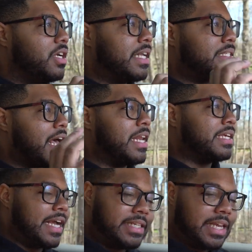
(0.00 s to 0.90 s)
It's not
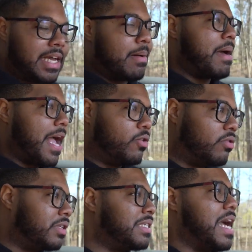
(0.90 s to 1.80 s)
engaging like a
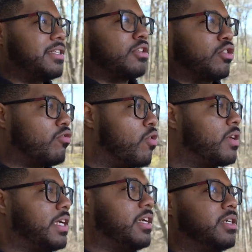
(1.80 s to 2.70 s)
manual. It's nice to throw
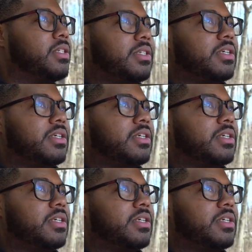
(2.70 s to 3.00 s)
gears.